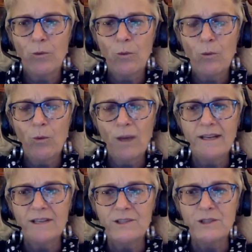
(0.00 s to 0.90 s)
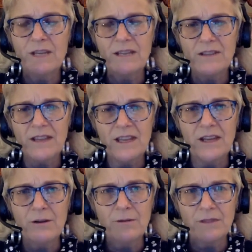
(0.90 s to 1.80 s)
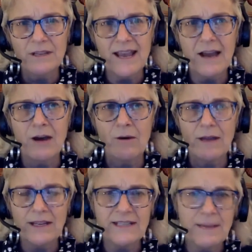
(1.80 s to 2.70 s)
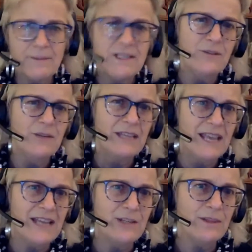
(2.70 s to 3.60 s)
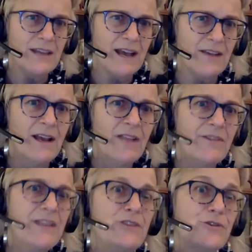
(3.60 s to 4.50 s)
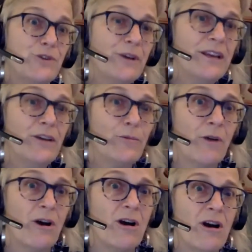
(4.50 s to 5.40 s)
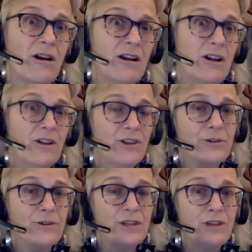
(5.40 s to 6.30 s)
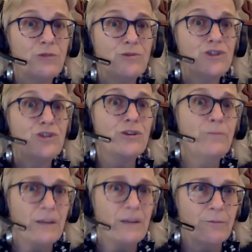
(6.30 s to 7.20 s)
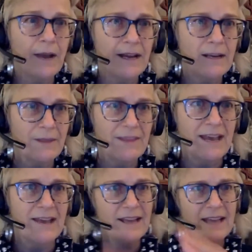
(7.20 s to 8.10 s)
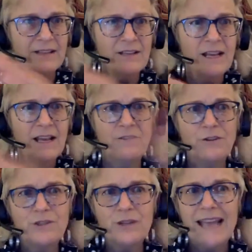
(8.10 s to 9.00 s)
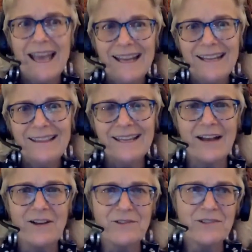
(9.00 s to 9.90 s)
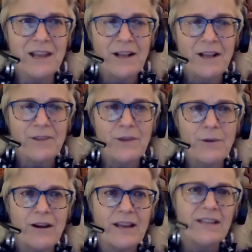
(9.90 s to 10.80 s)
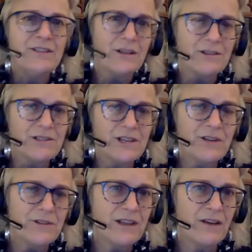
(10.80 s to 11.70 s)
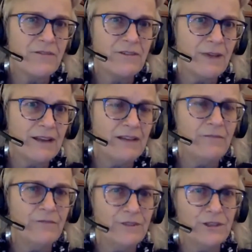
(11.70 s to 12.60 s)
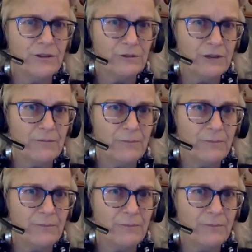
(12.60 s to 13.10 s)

what it is to be in the here the now and attempting to engage with that then you're doing it wrong you you should be writing about that and if you're doing anything else you are indulging yourself in writing for children